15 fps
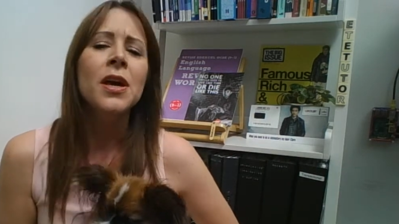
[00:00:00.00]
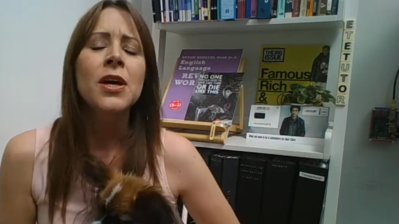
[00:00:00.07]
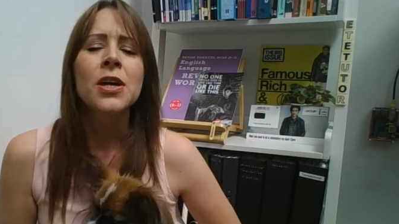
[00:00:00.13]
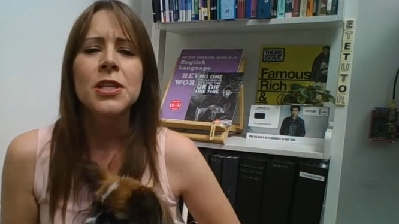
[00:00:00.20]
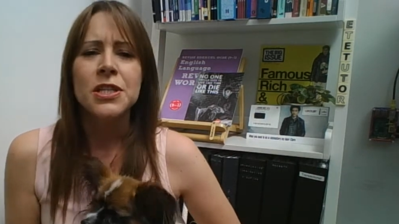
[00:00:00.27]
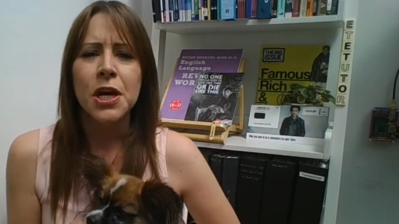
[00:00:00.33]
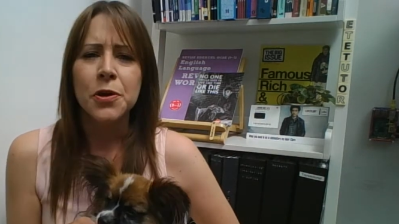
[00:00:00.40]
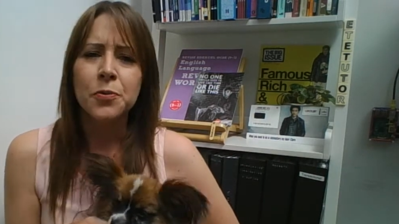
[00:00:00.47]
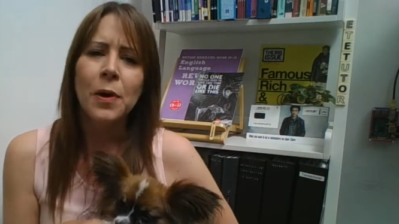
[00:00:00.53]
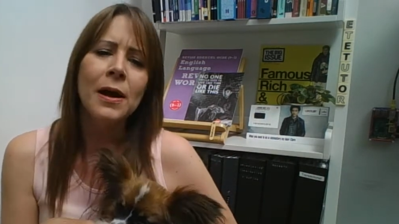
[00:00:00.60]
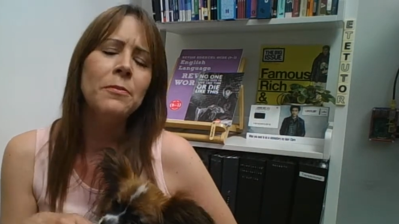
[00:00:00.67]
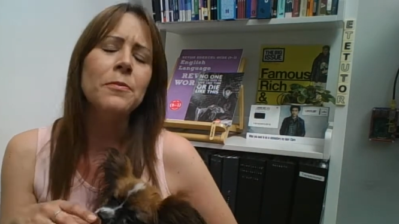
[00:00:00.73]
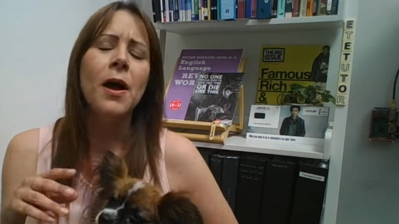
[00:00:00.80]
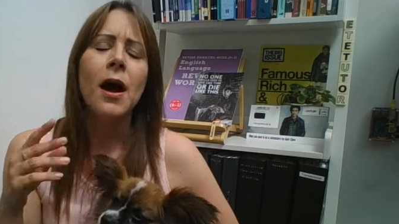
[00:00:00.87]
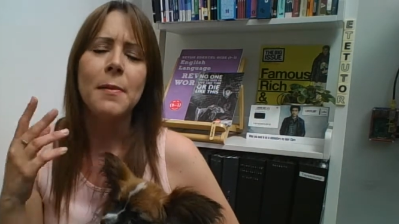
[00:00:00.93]
So
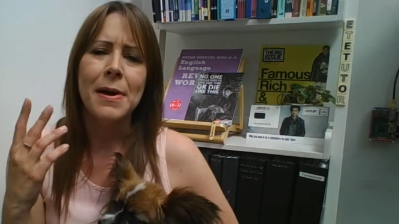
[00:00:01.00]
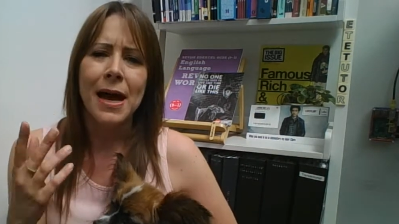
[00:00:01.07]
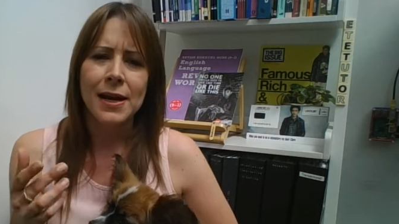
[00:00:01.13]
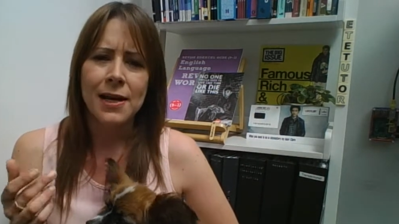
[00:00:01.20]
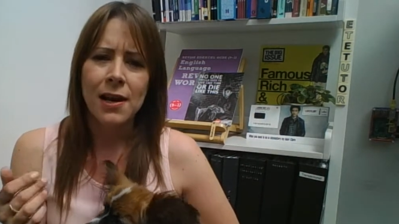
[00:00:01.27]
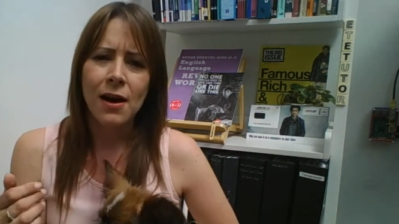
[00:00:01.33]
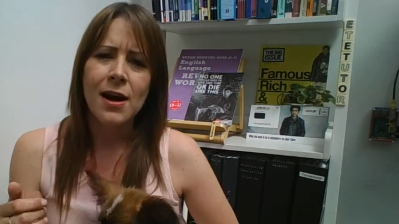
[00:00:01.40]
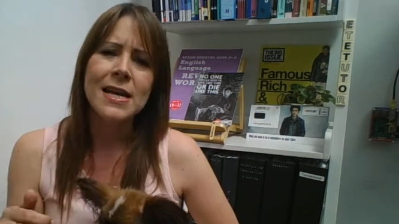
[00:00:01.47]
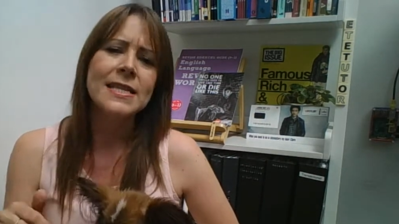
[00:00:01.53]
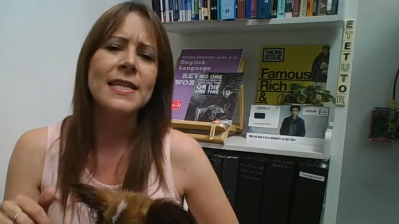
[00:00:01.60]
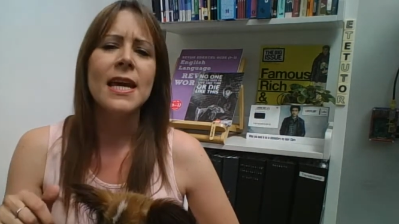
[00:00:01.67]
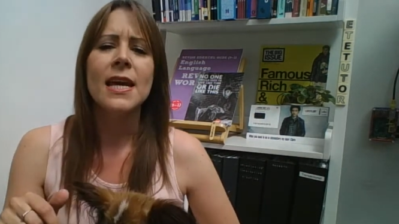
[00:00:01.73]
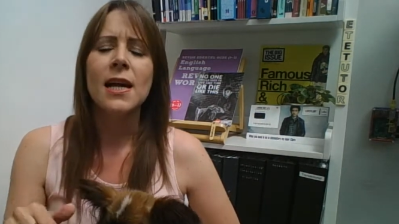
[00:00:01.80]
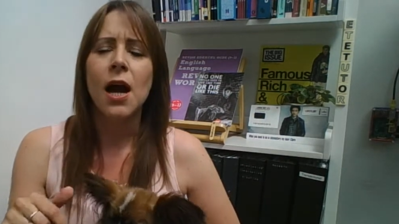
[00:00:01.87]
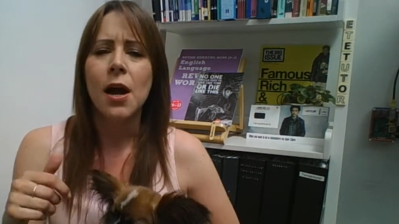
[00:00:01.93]
when I'm
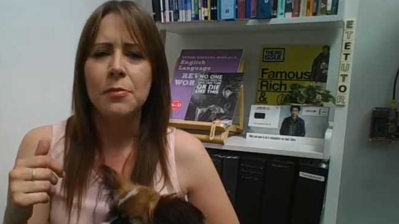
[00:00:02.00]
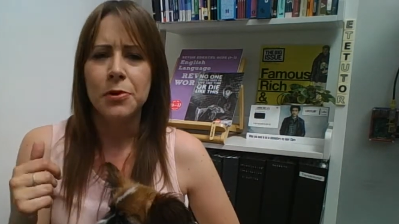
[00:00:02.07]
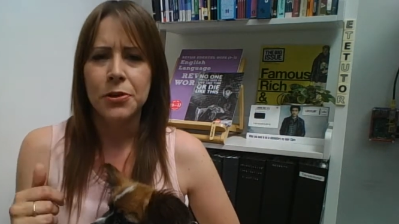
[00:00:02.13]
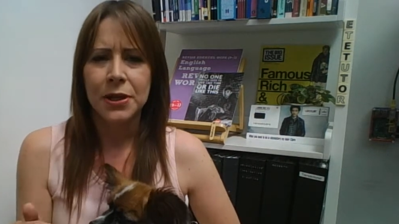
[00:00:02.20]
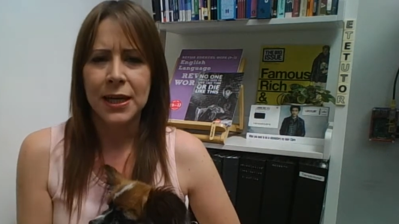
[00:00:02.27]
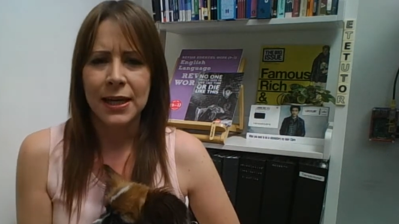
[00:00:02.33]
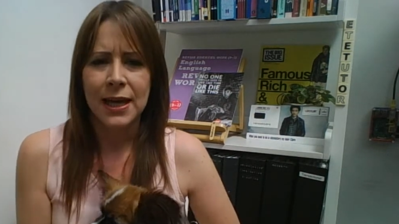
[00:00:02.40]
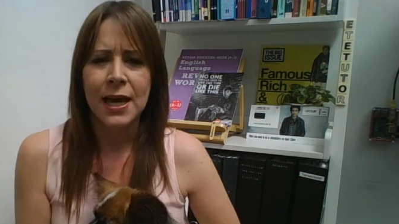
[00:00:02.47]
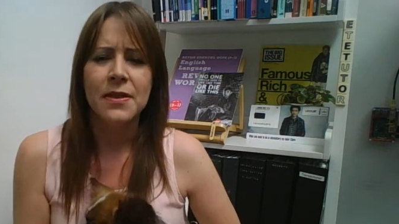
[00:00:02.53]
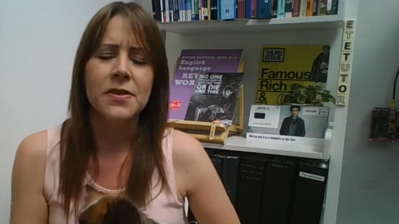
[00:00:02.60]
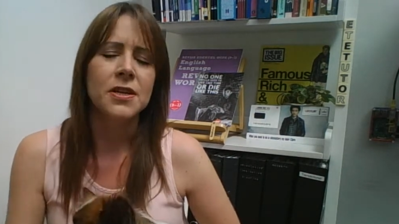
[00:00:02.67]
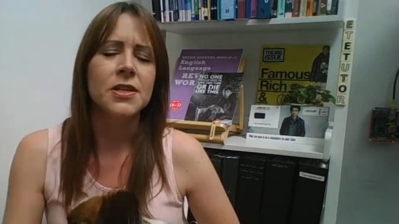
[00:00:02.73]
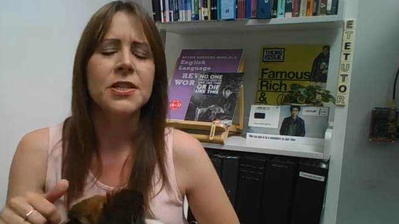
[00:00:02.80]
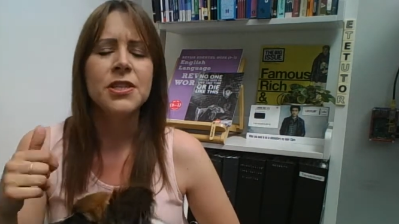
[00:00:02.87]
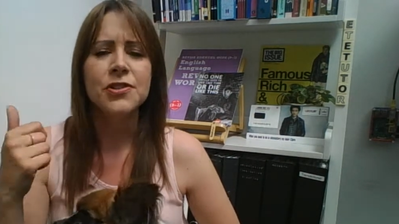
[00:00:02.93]
analysing, I'm looking at
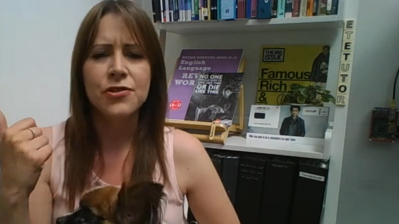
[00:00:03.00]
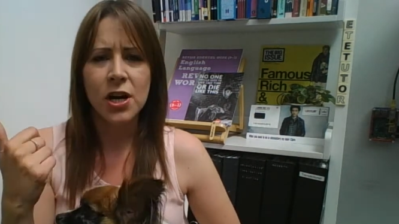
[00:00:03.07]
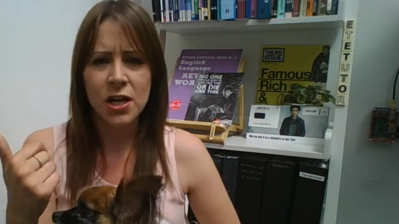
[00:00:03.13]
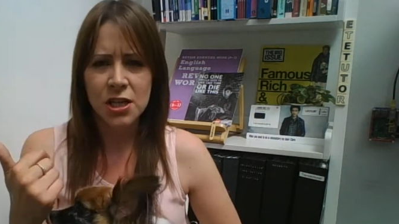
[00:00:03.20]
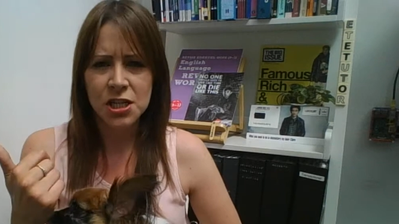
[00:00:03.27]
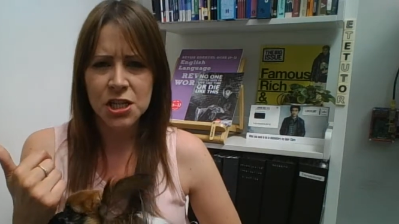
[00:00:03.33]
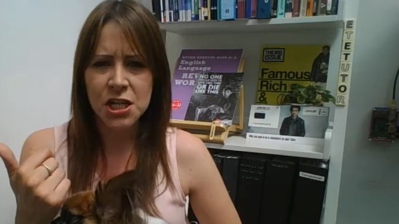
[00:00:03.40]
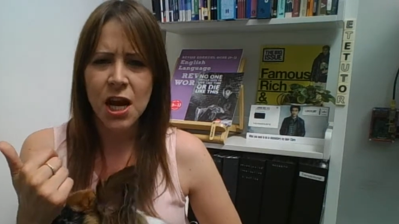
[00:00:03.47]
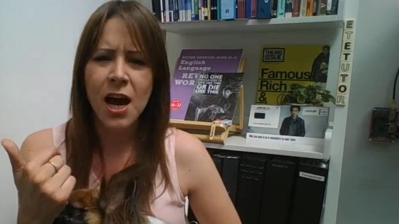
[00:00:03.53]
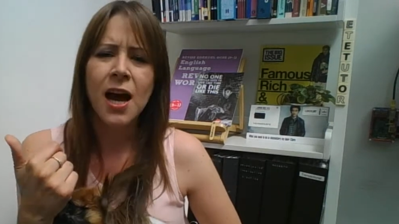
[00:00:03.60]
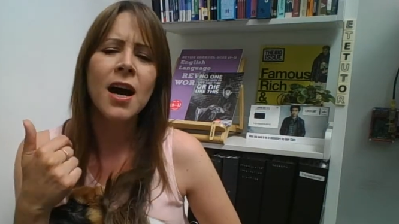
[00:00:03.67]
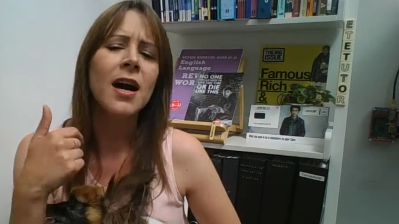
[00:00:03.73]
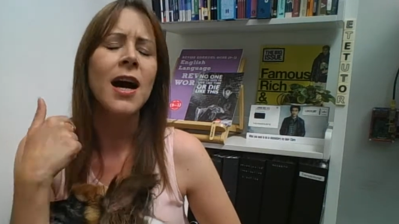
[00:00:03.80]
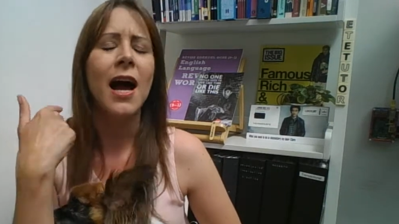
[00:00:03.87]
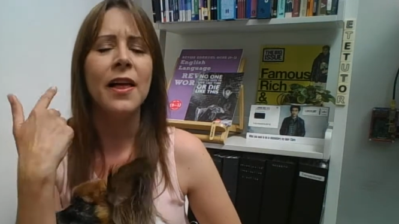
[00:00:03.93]
the
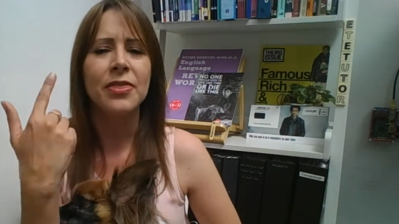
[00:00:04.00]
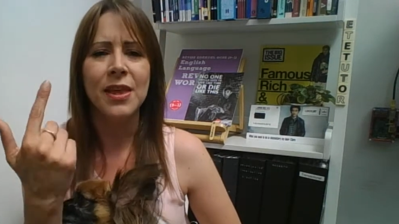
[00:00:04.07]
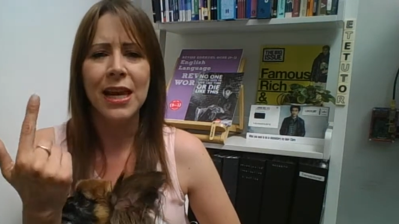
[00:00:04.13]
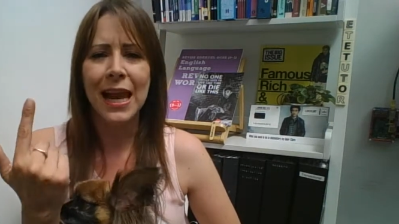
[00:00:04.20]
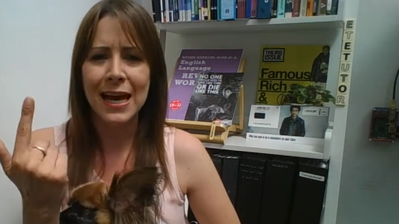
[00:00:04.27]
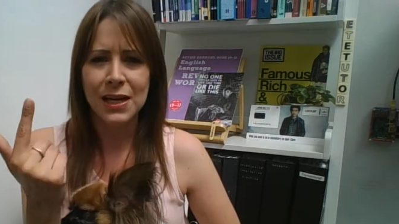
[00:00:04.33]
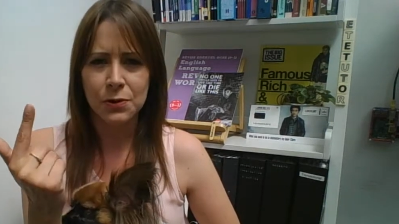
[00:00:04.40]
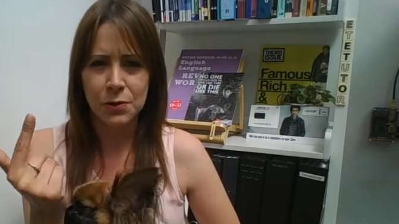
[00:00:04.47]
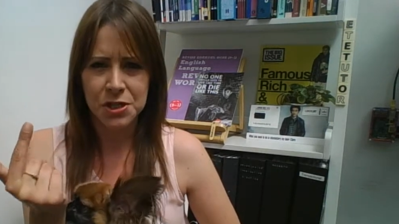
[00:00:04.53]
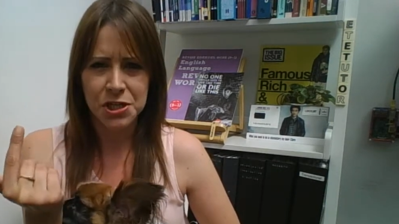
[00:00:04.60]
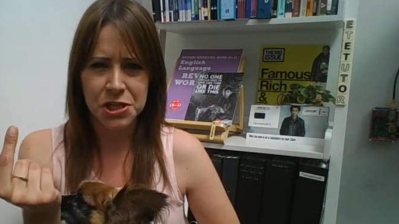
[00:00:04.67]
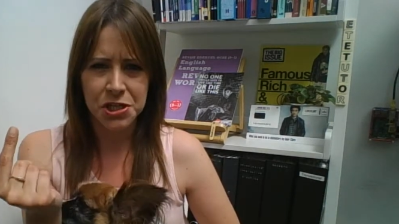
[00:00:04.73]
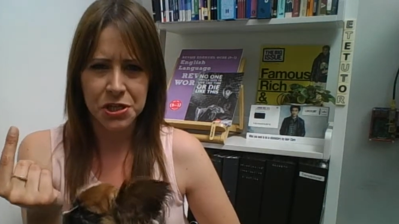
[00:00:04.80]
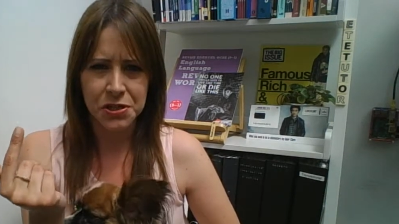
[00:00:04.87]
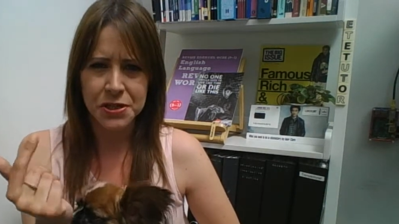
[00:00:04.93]
structure and the
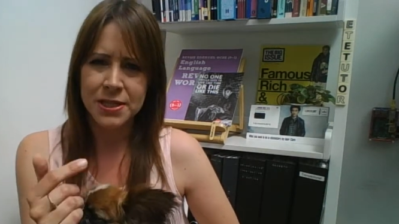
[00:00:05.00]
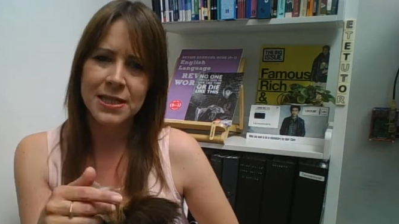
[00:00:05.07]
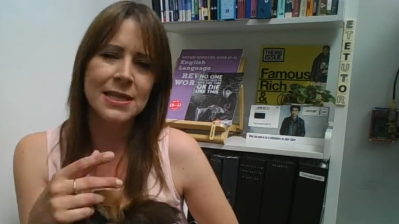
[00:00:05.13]
language use,